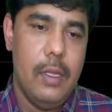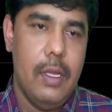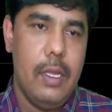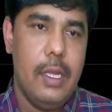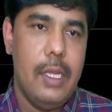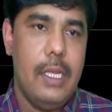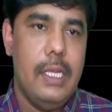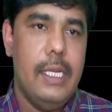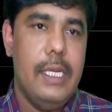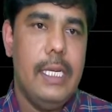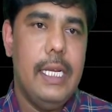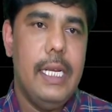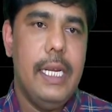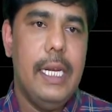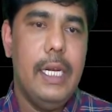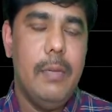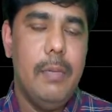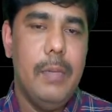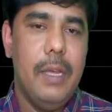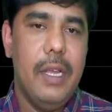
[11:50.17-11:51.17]

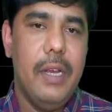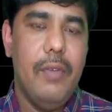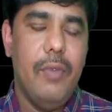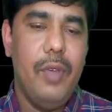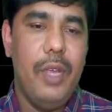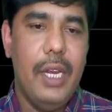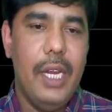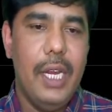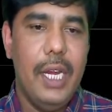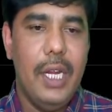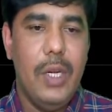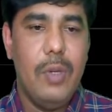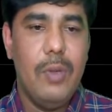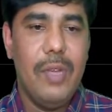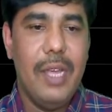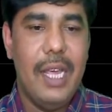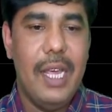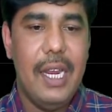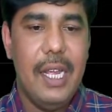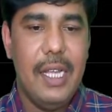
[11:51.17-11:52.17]
8 men we need to
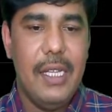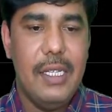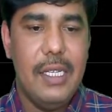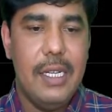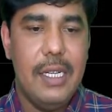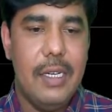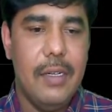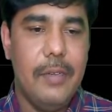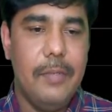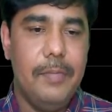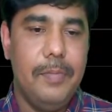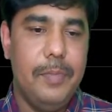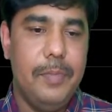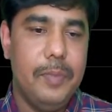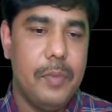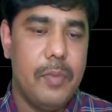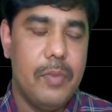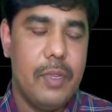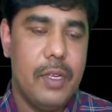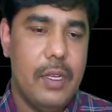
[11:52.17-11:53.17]
arrange in
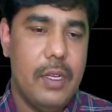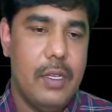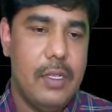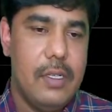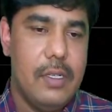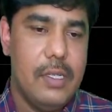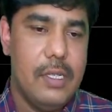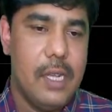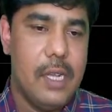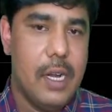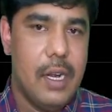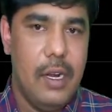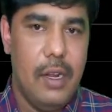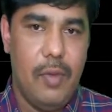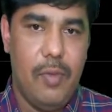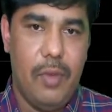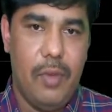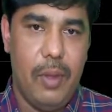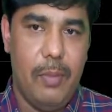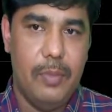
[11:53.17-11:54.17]
circular
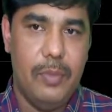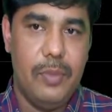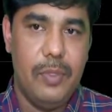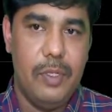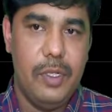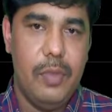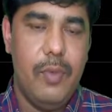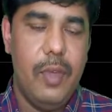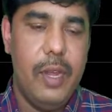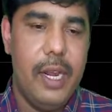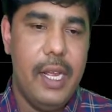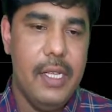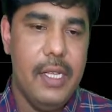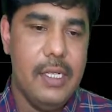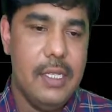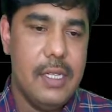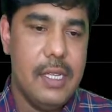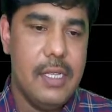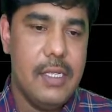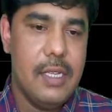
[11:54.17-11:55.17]
form. If you
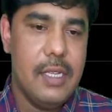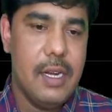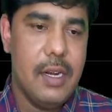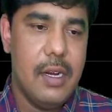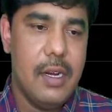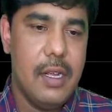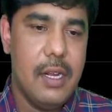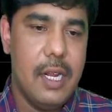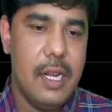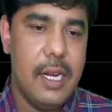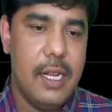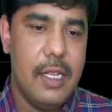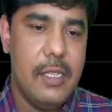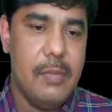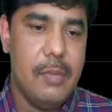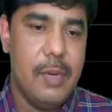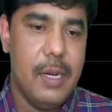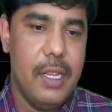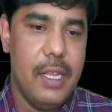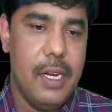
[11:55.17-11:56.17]
arrange the circular
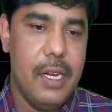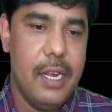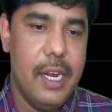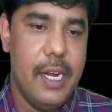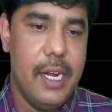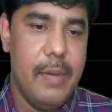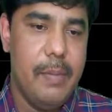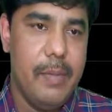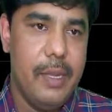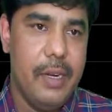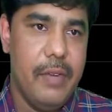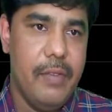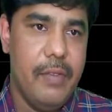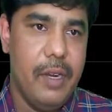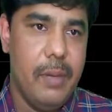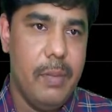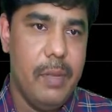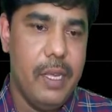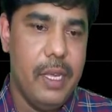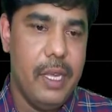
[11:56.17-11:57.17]
arrangement, then 8 men will
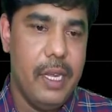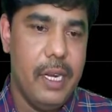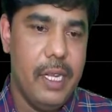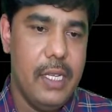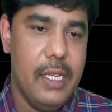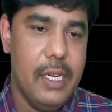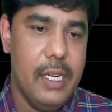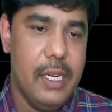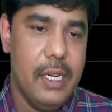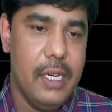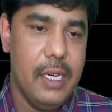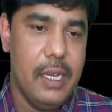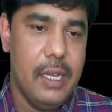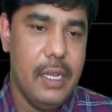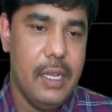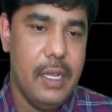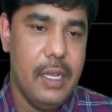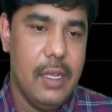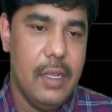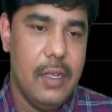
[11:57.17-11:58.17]
be arranged in
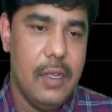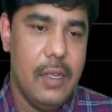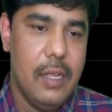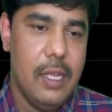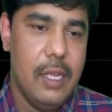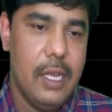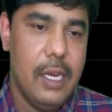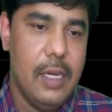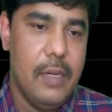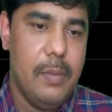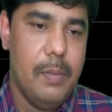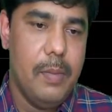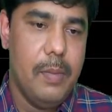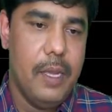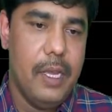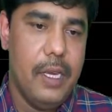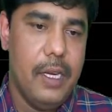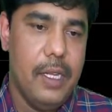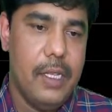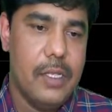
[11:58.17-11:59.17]
8
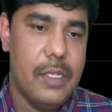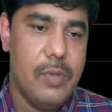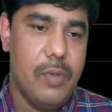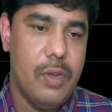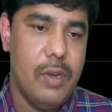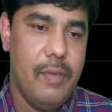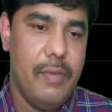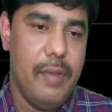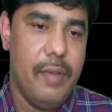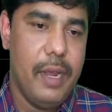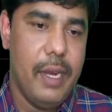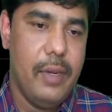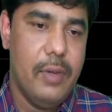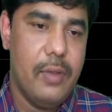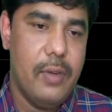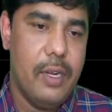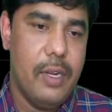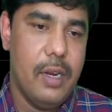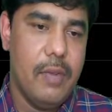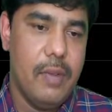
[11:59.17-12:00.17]
minus 1
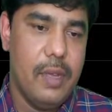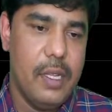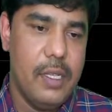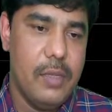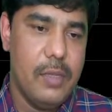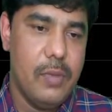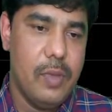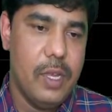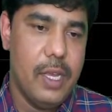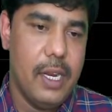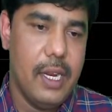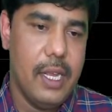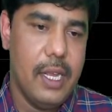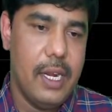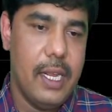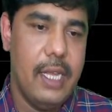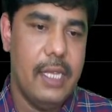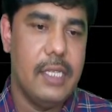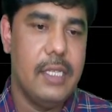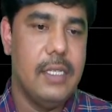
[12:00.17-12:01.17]
factorial ways we can
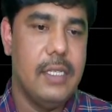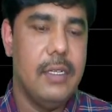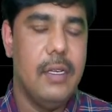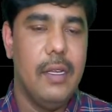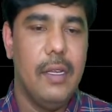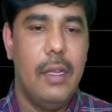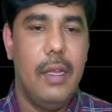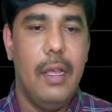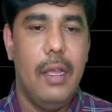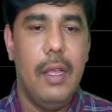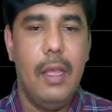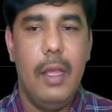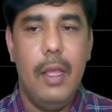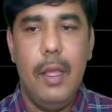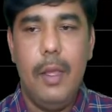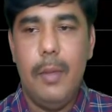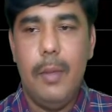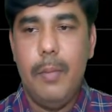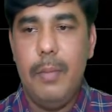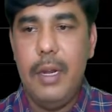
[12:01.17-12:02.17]
arrange.
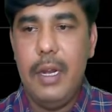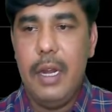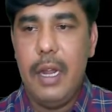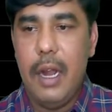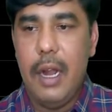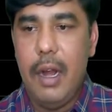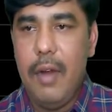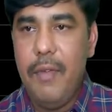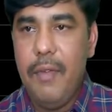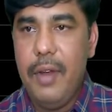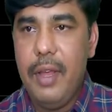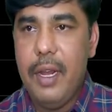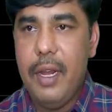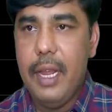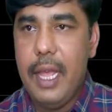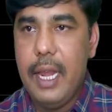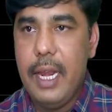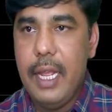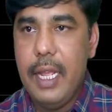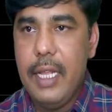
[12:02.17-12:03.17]
But after
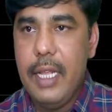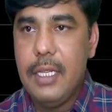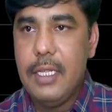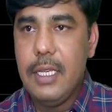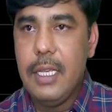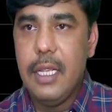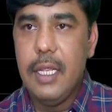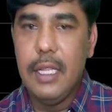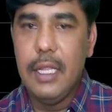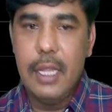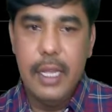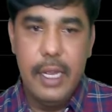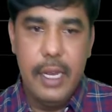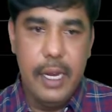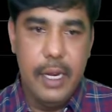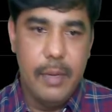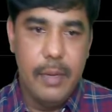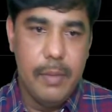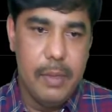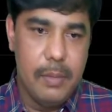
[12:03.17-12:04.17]
arranging the
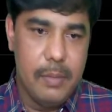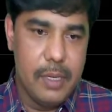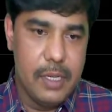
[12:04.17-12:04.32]
8 members,